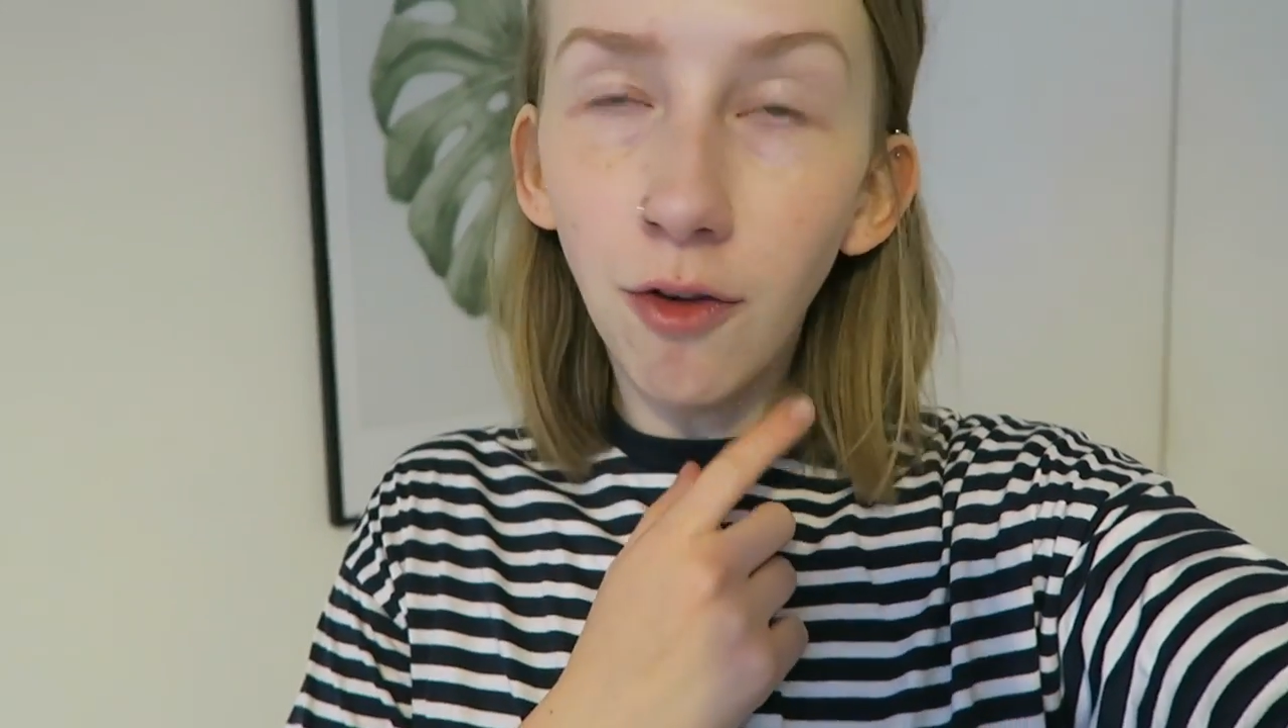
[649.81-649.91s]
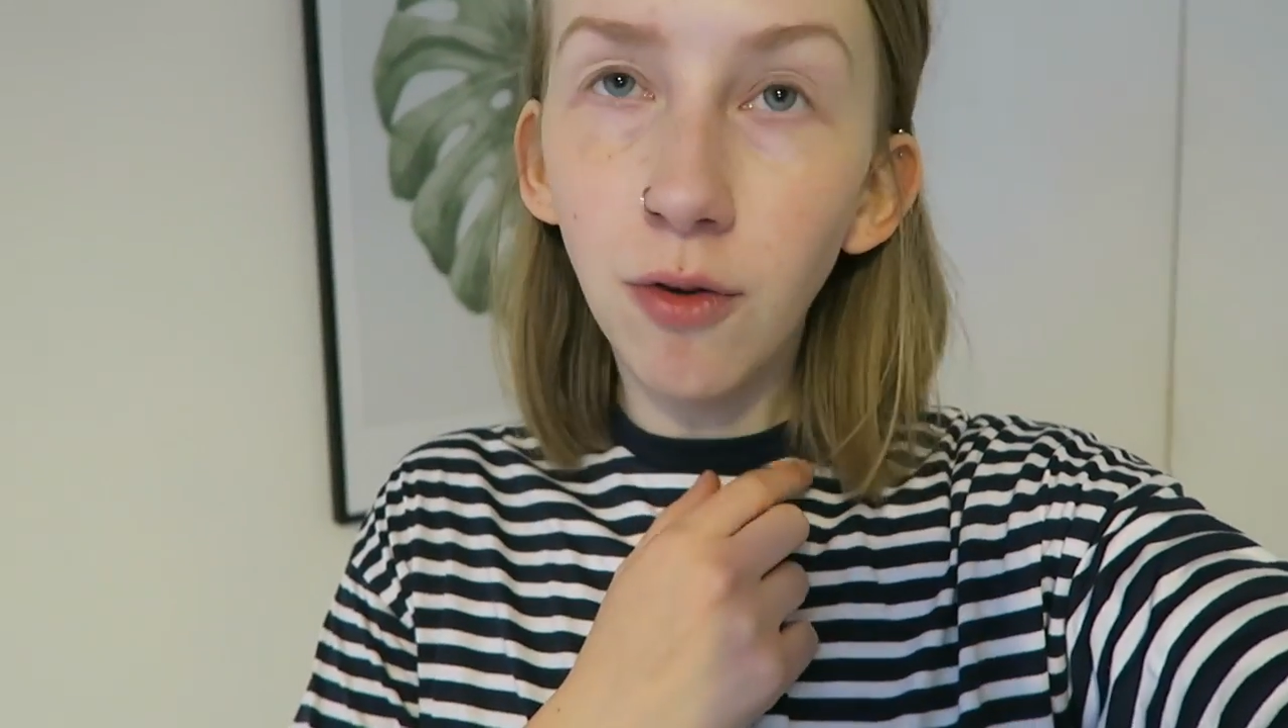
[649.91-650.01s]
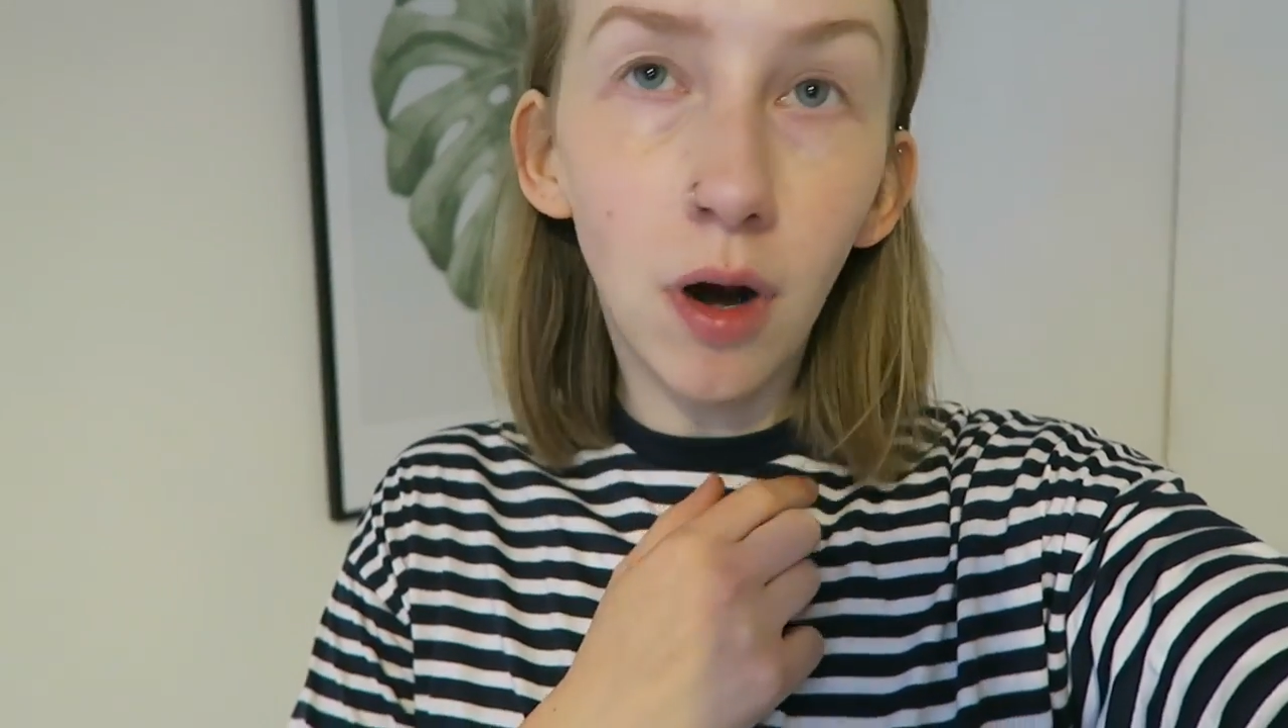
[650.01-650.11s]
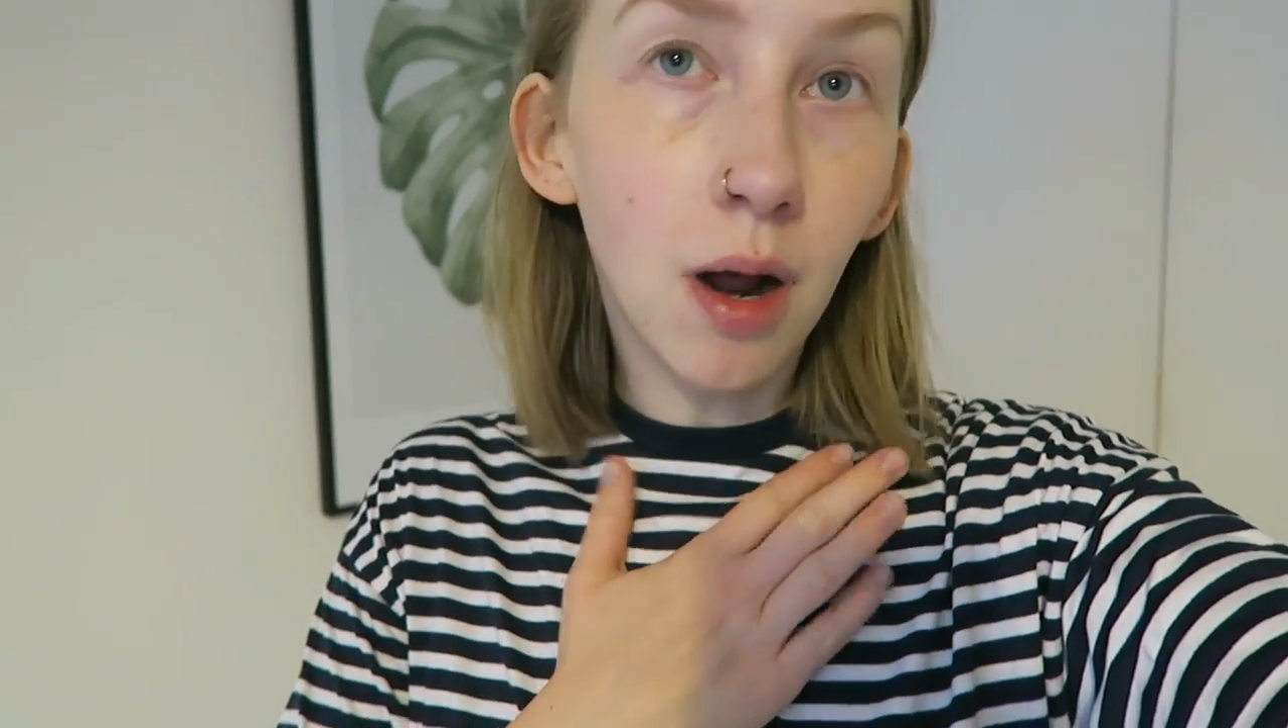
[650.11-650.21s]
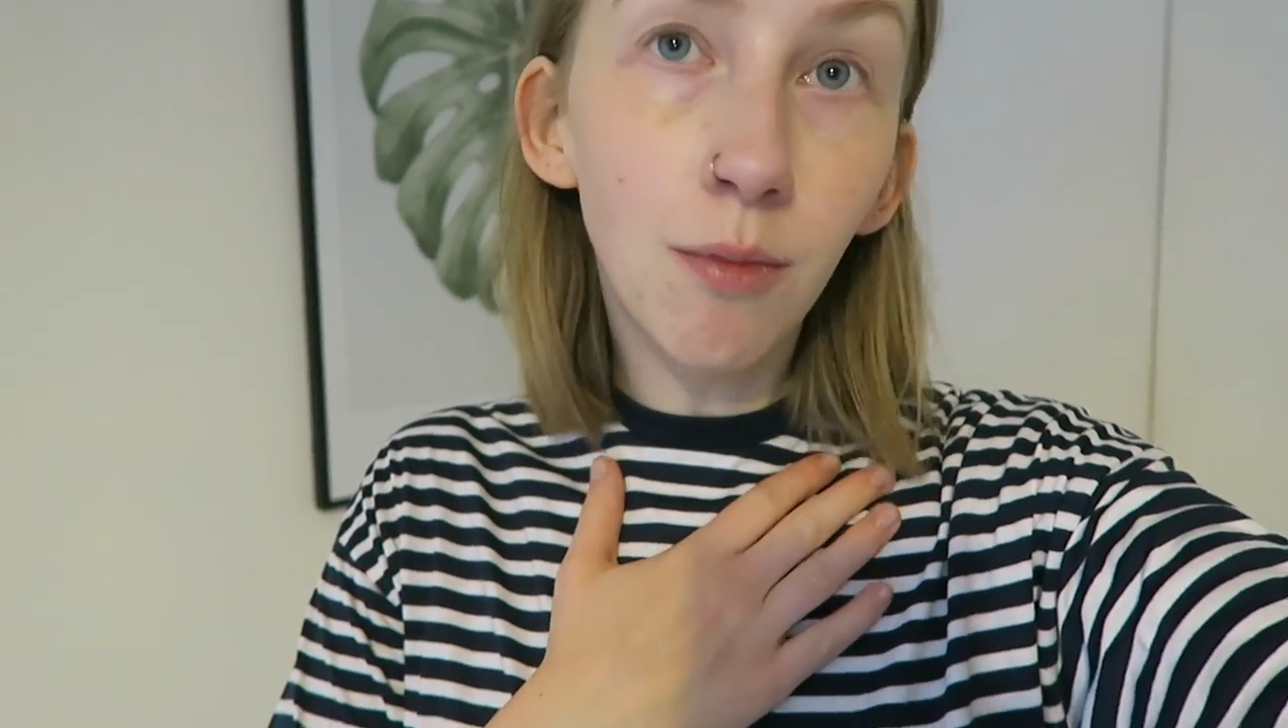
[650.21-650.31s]
I
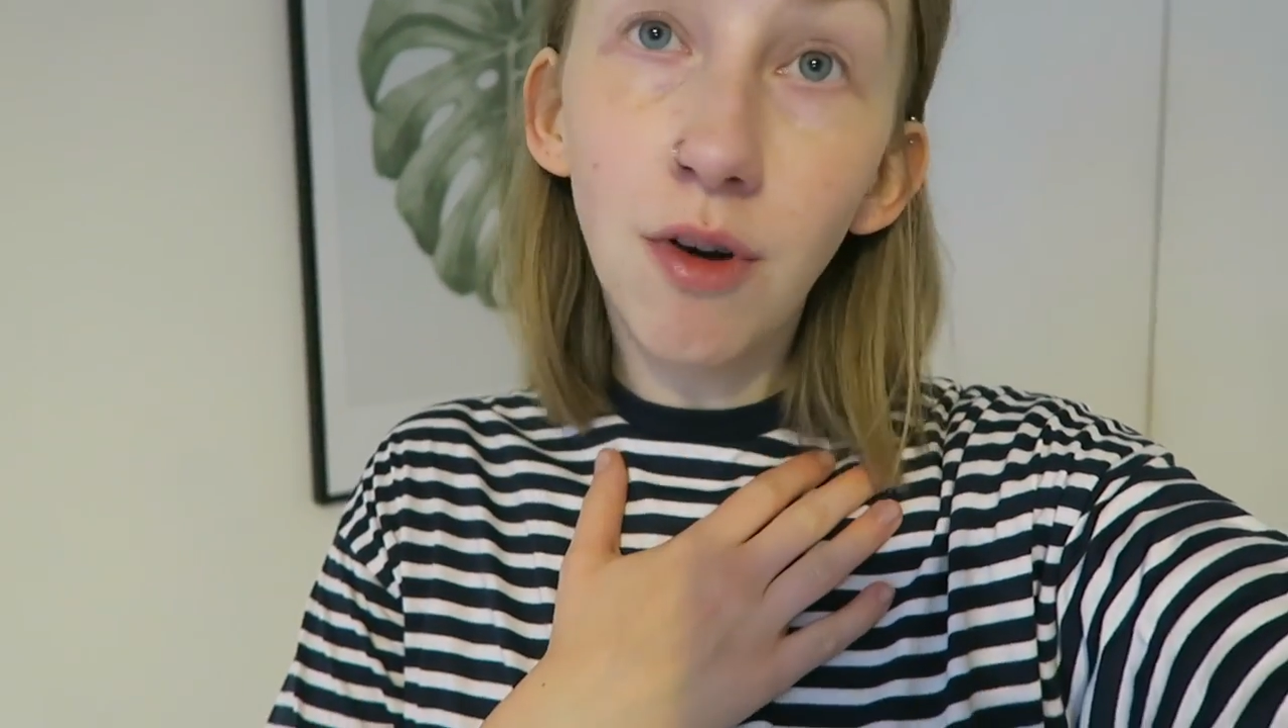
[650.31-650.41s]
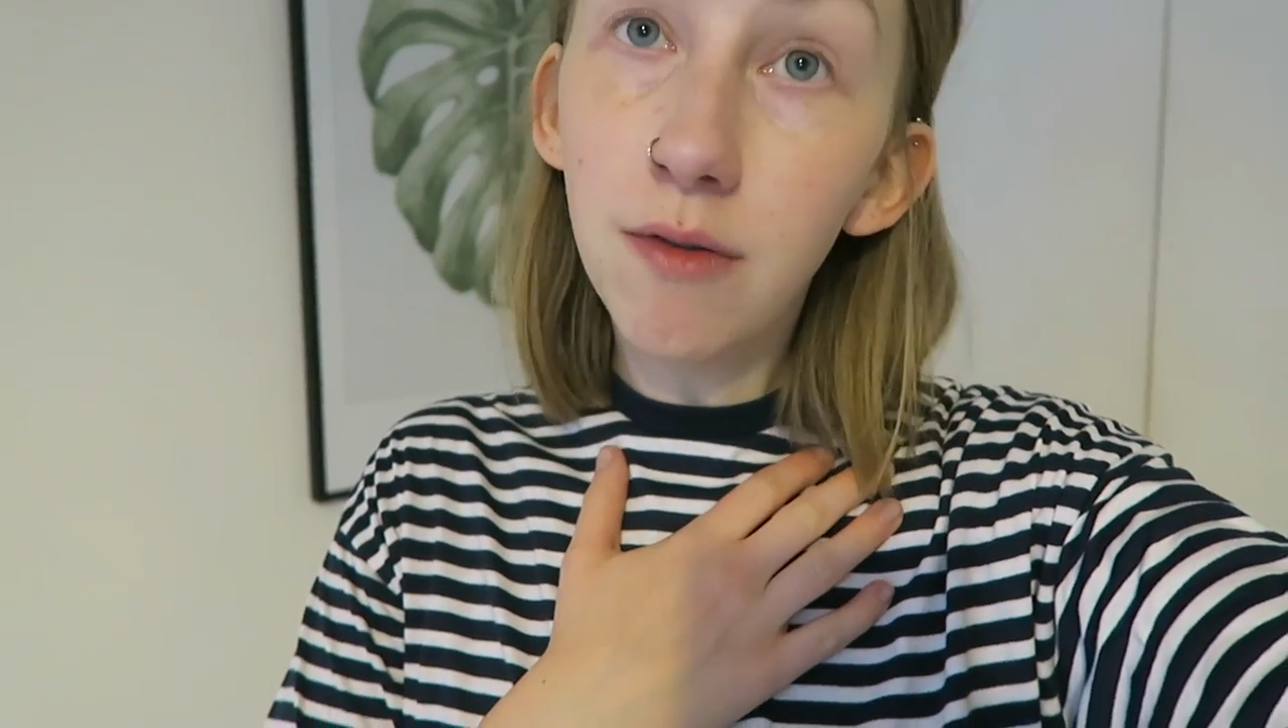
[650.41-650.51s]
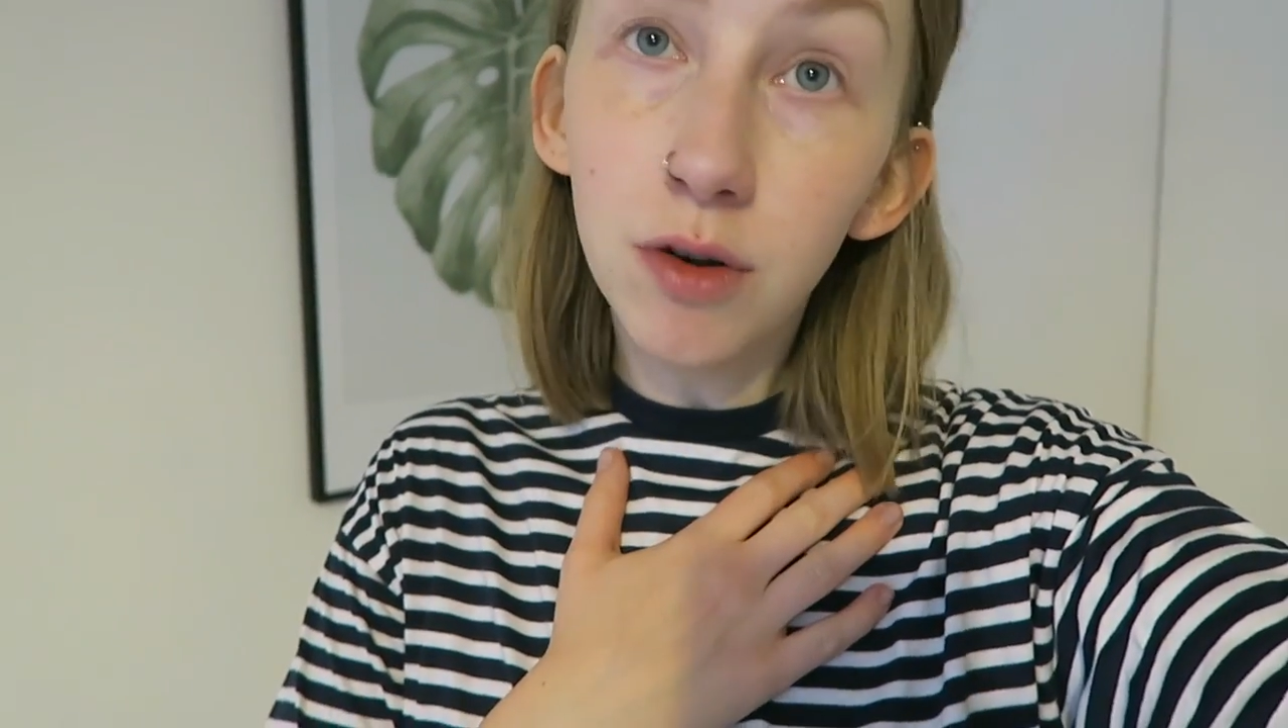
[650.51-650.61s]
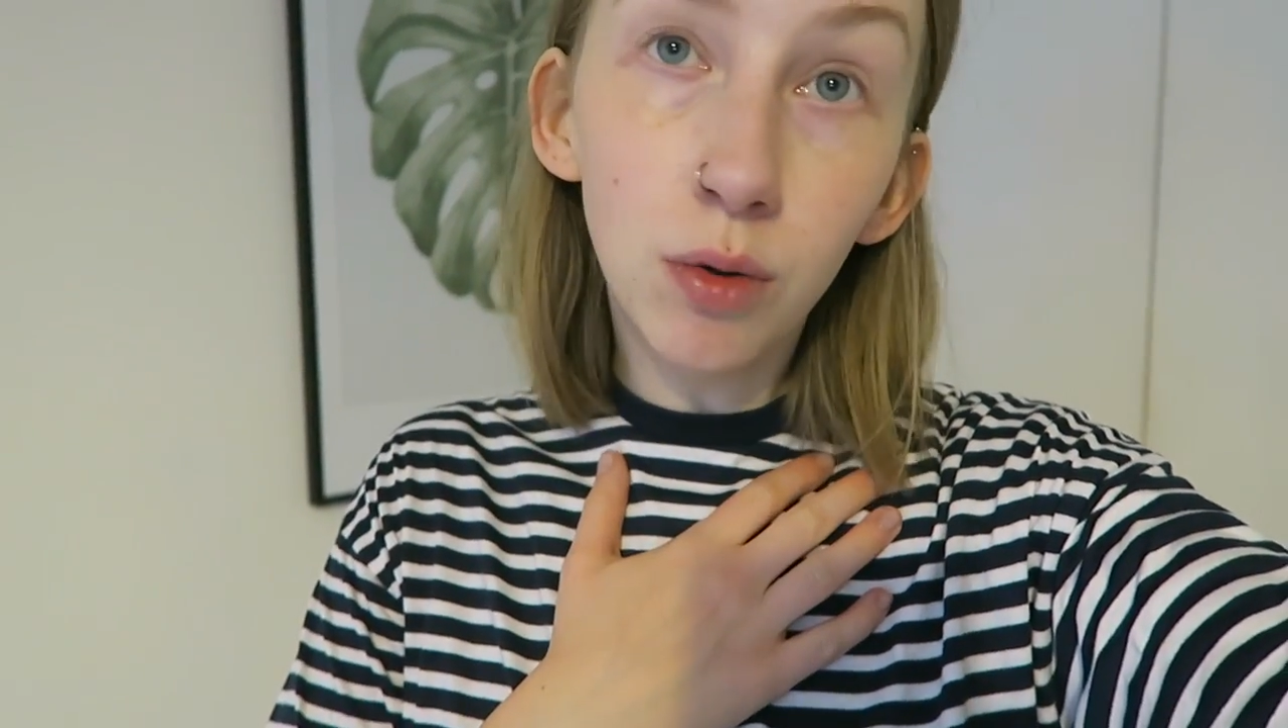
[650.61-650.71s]
feel like I'm forever